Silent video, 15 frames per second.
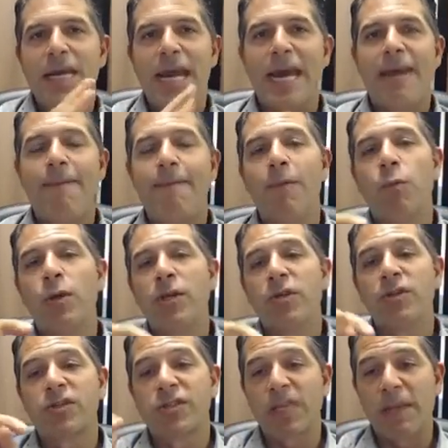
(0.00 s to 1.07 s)
And when you're
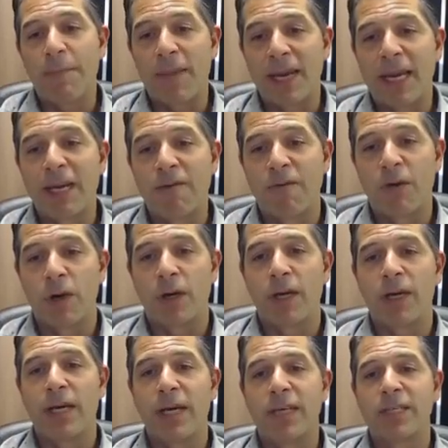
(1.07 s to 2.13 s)
sleeping
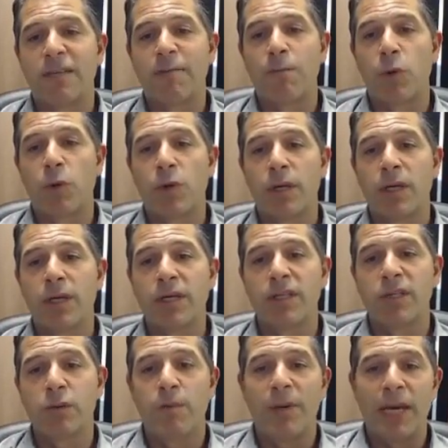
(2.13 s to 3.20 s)
inverted, it's important
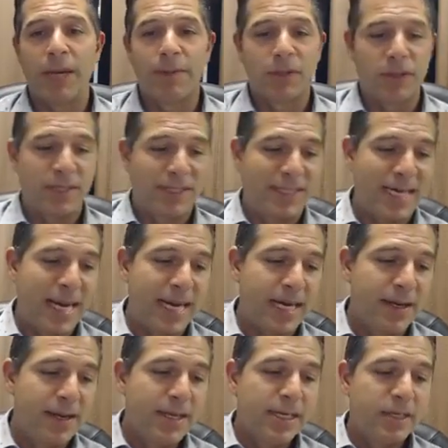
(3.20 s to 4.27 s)
to be able to take
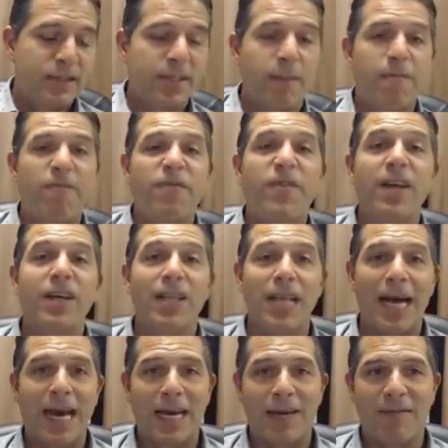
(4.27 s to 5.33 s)
some fill
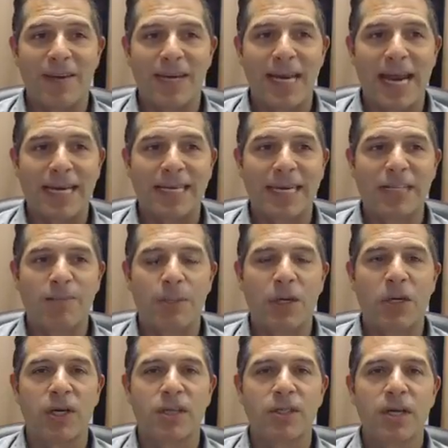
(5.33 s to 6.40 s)
out of your neck nest,
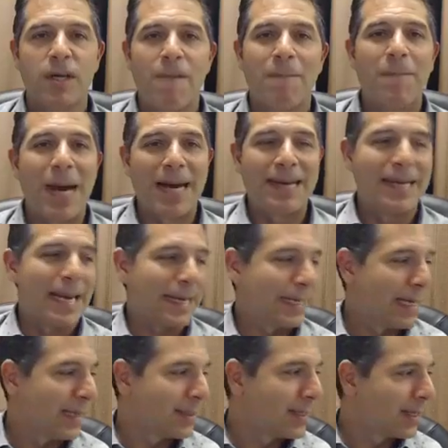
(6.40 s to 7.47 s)
because my neck
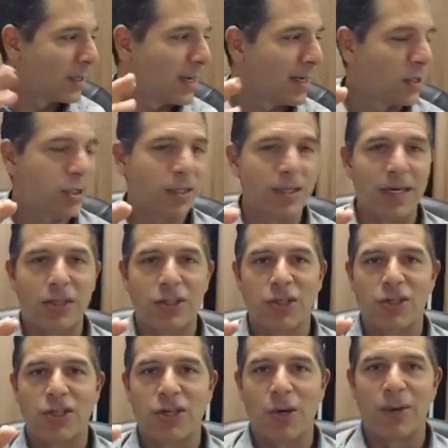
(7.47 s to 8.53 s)
nest, I
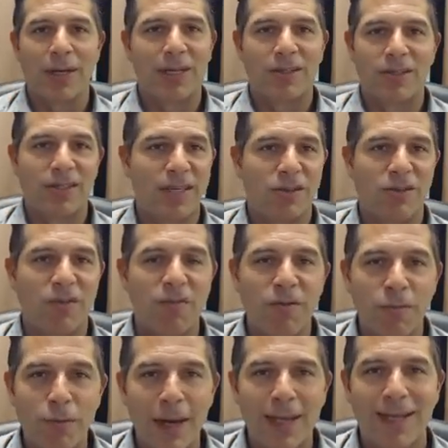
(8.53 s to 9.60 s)
should show it, there's
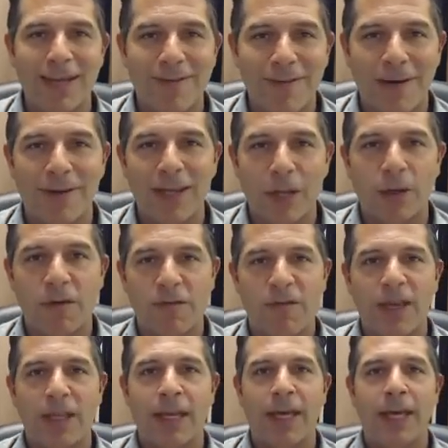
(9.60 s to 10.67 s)
really very little
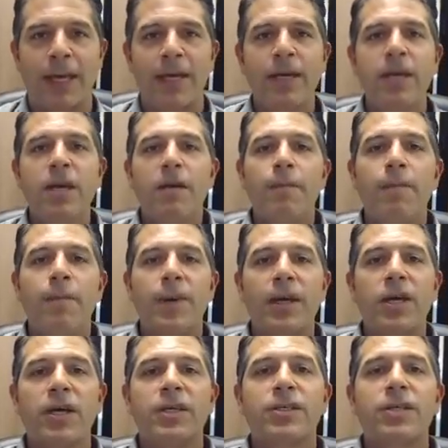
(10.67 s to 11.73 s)
fill in it,
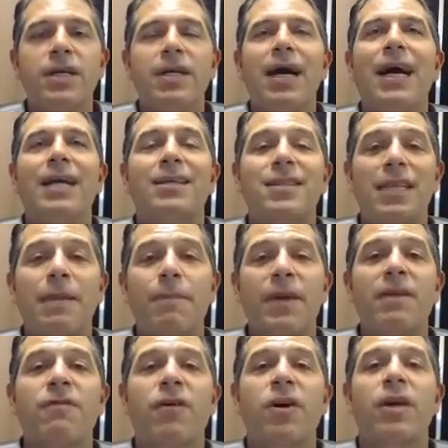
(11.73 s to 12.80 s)
because I sleep
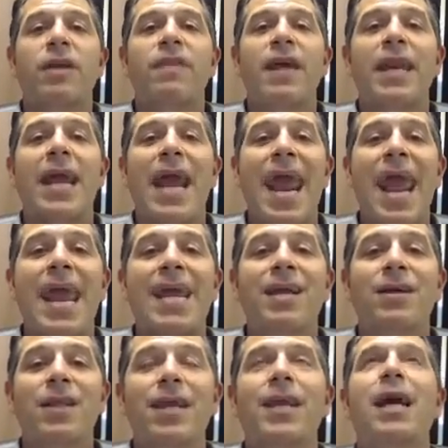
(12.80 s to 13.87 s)
inverted, then I
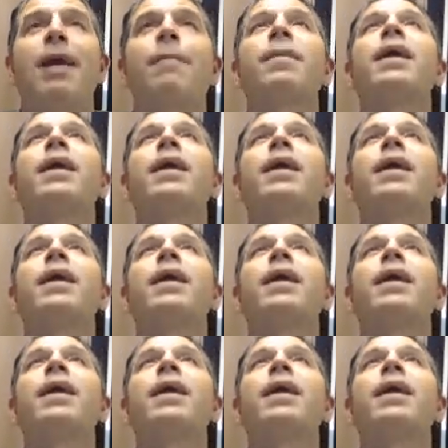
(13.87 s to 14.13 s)
angle it up